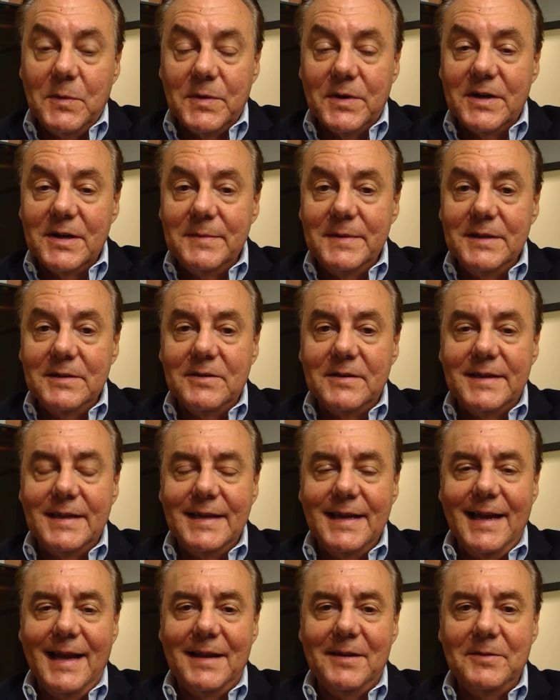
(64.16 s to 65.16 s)
we're going to be
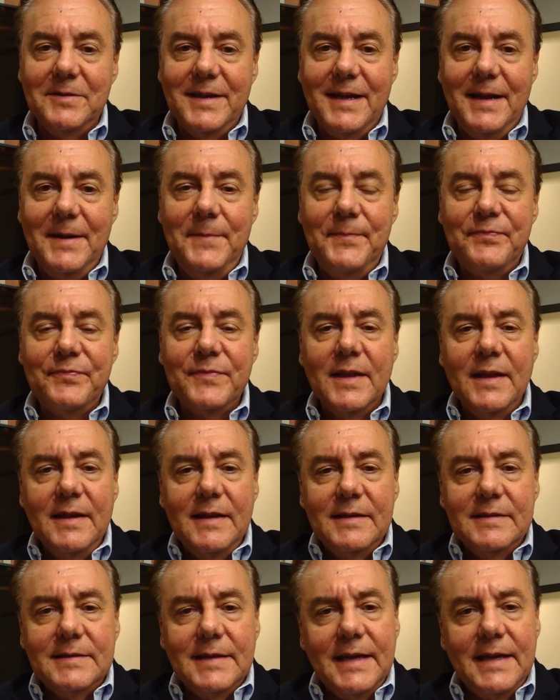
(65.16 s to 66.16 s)
looking at, okay?
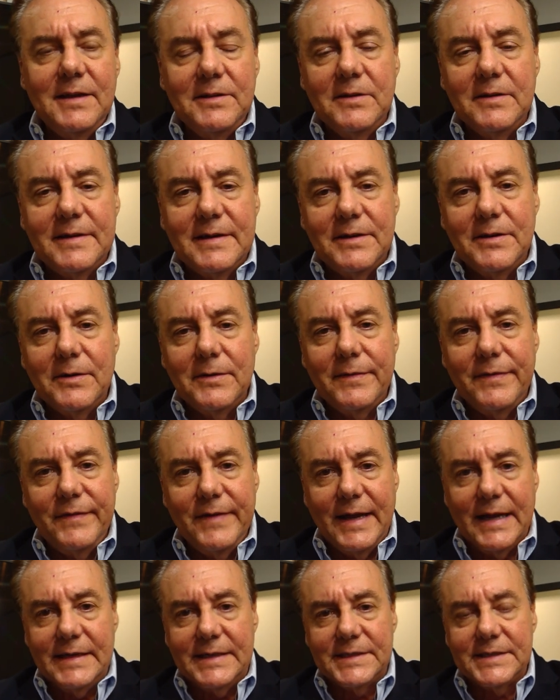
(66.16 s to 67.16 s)
Take a look at her
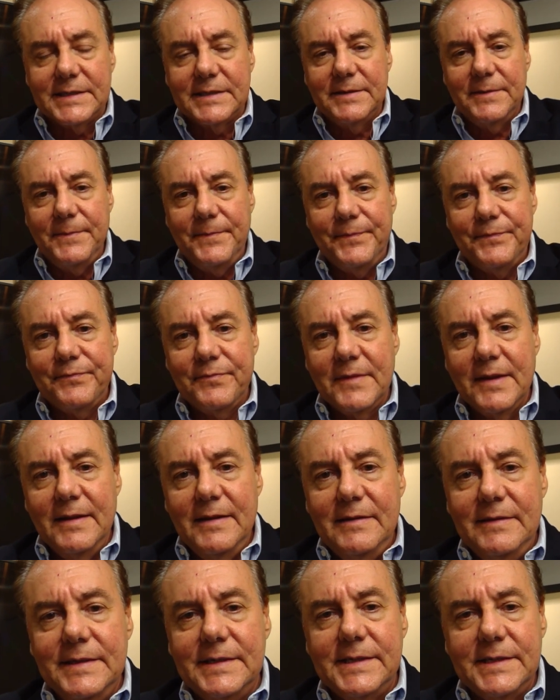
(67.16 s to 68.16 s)
face.
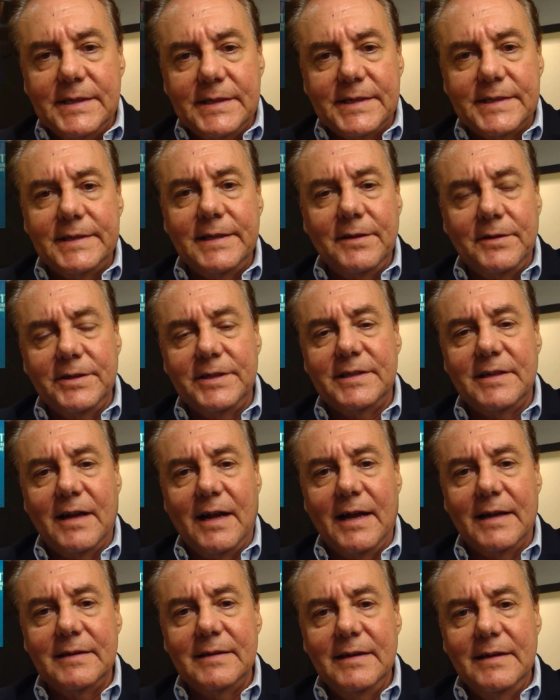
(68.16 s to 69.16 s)
This is a still
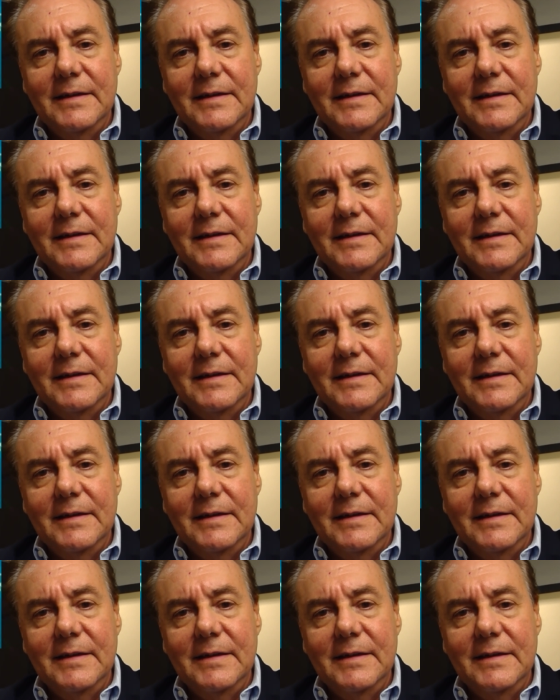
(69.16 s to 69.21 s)
shot